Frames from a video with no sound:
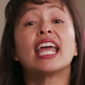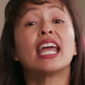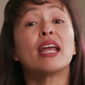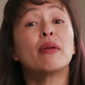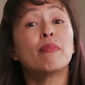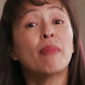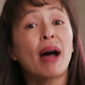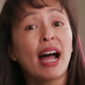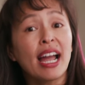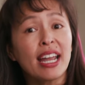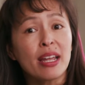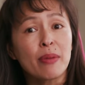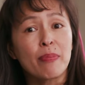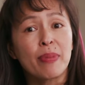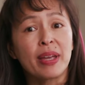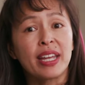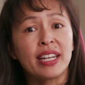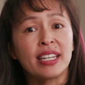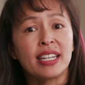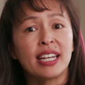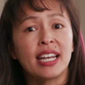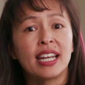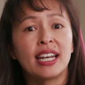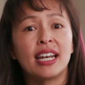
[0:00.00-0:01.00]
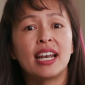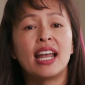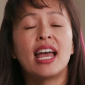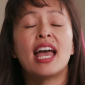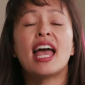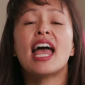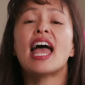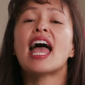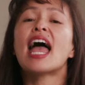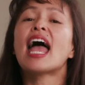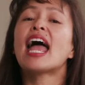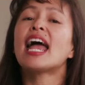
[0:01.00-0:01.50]
In my opinion,
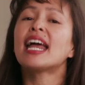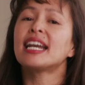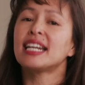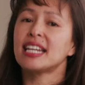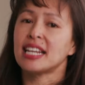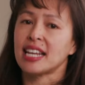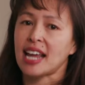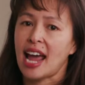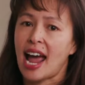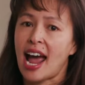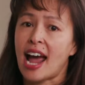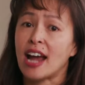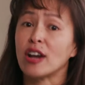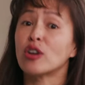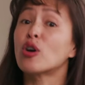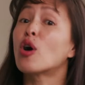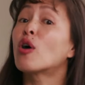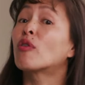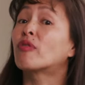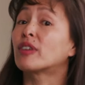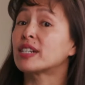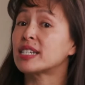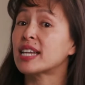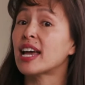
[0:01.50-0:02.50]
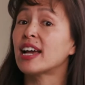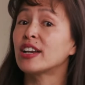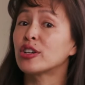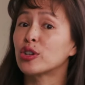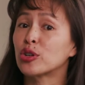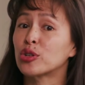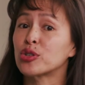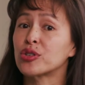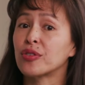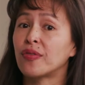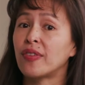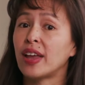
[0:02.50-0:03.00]
any cat over ten
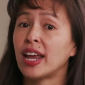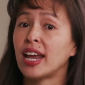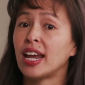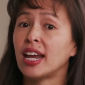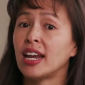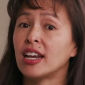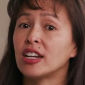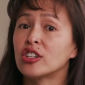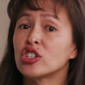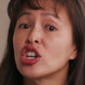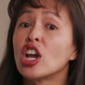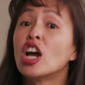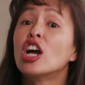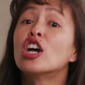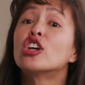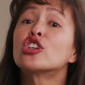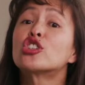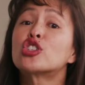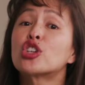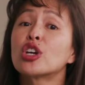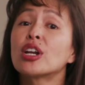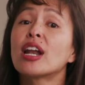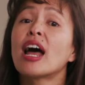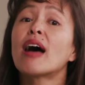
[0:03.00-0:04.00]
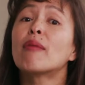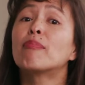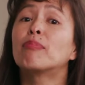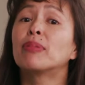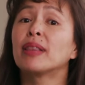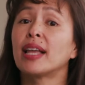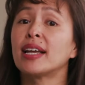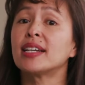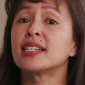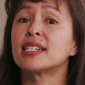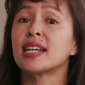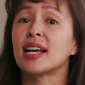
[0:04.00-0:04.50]
years of age should have
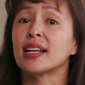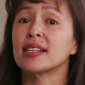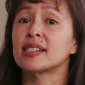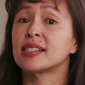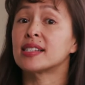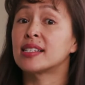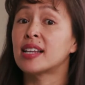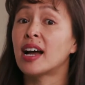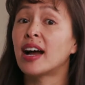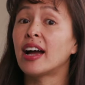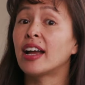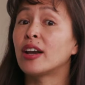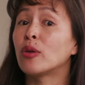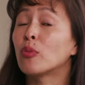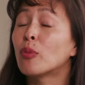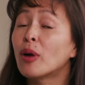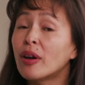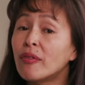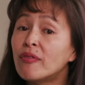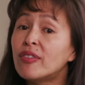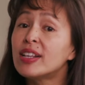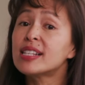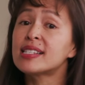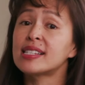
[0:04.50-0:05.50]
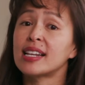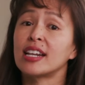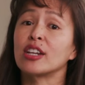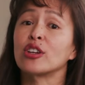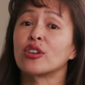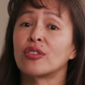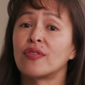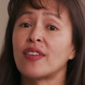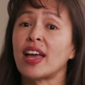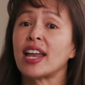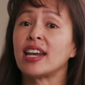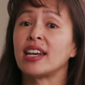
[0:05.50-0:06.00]
blood tests done when visiting
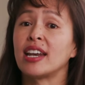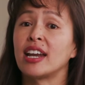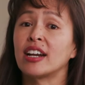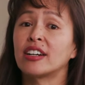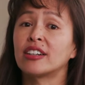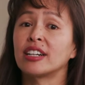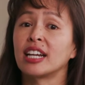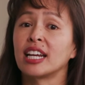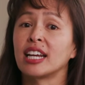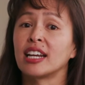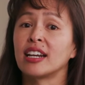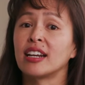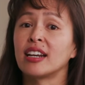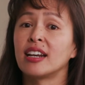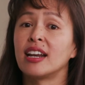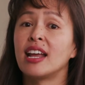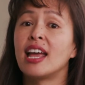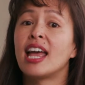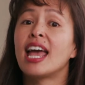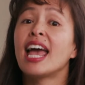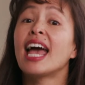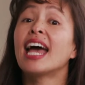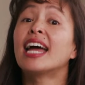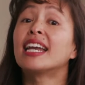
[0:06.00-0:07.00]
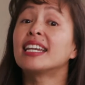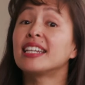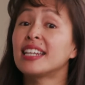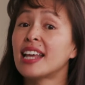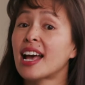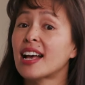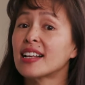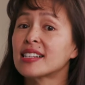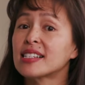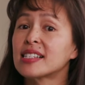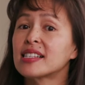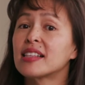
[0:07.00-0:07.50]
your veterinarian. And
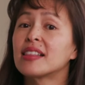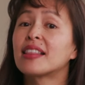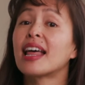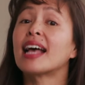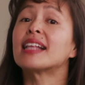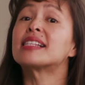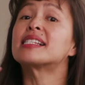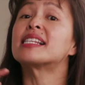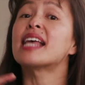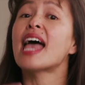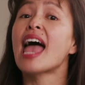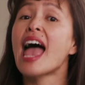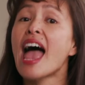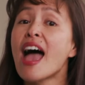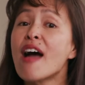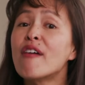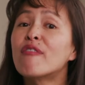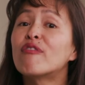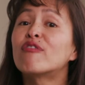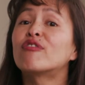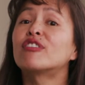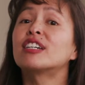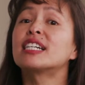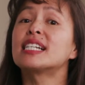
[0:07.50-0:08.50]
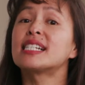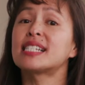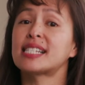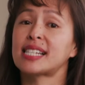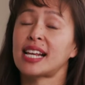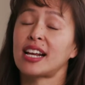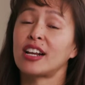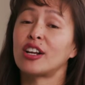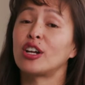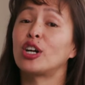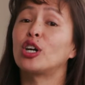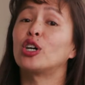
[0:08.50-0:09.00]
yes, that's every
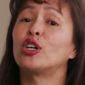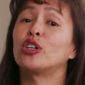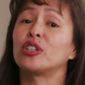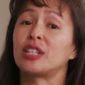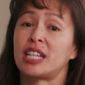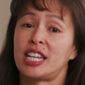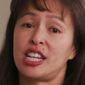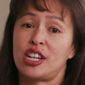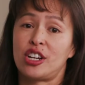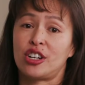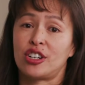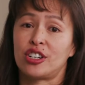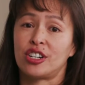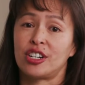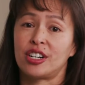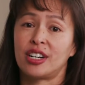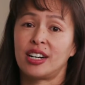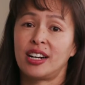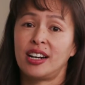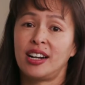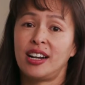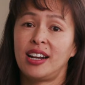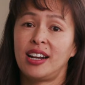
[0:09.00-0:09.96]
single year.